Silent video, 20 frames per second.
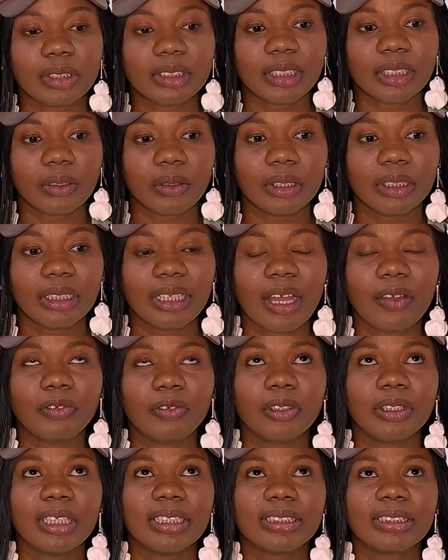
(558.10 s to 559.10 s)
it. Secondly, have
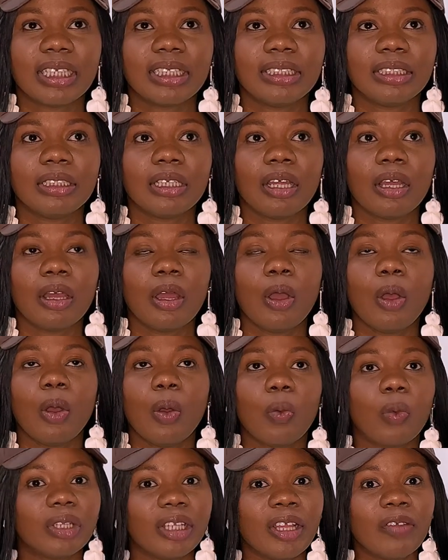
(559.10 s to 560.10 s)
the understanding that
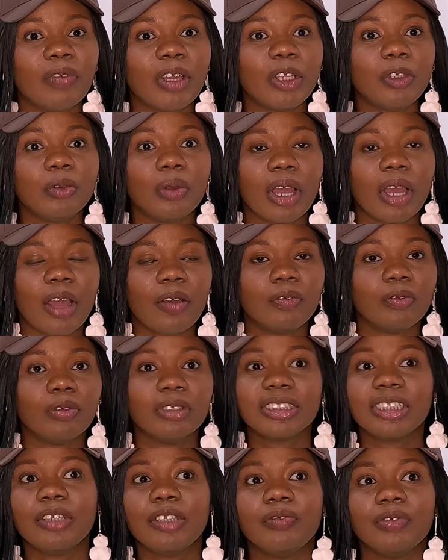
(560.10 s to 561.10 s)
whatever you have
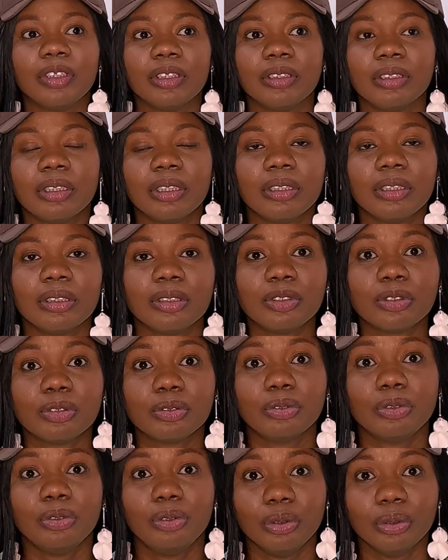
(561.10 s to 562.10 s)
was given
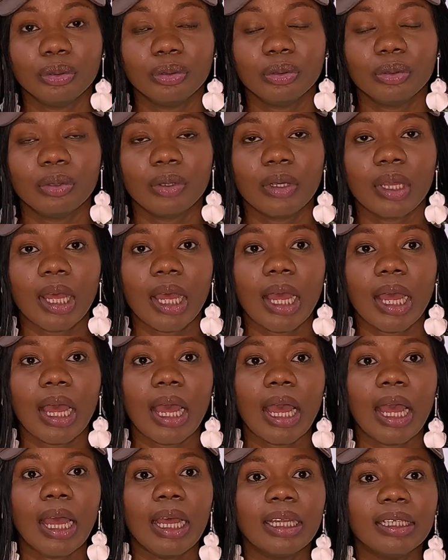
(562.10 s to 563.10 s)
to you.
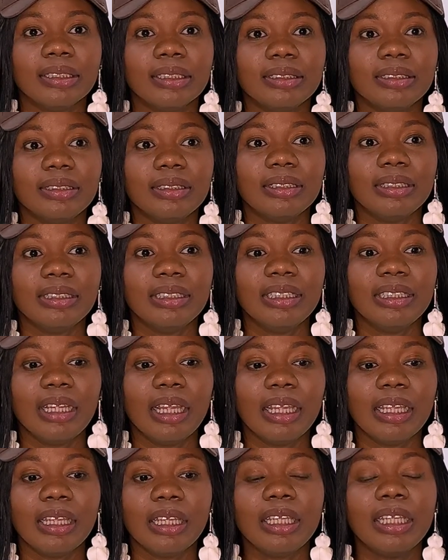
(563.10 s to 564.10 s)
And
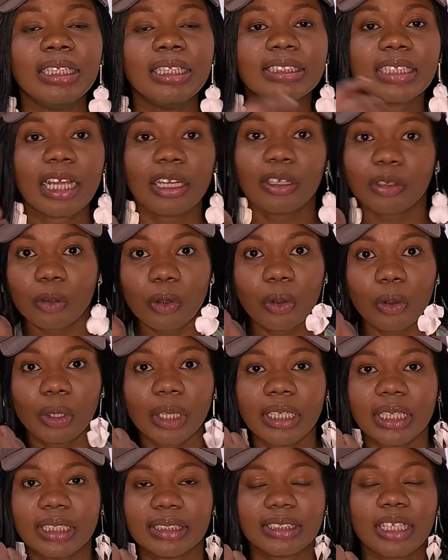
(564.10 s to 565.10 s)
it can go
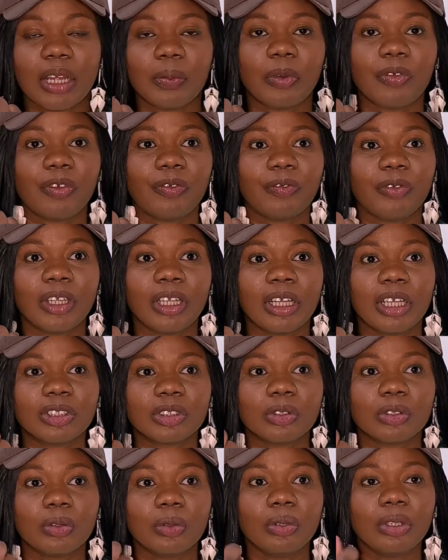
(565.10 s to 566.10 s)
in a snap of a finger.
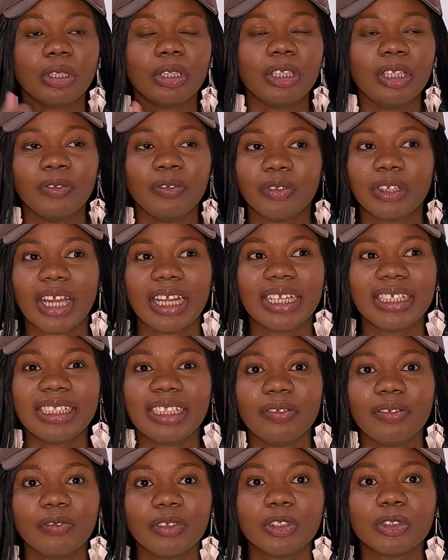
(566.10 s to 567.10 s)
So if you can
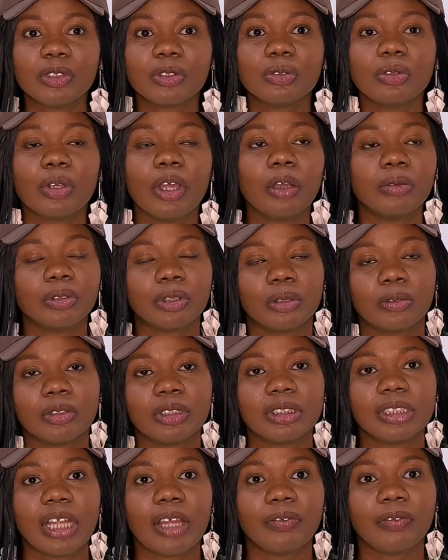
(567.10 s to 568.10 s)
give it to help
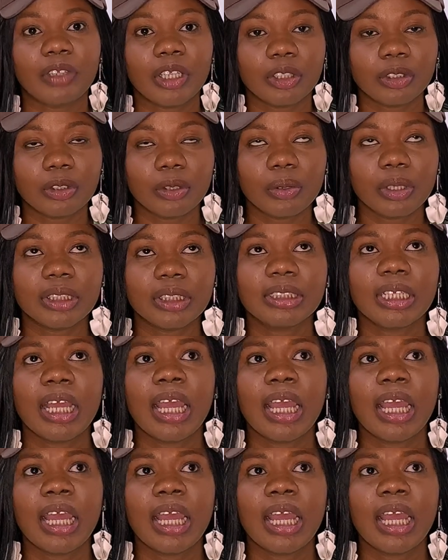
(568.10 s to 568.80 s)
someone's life, then do it.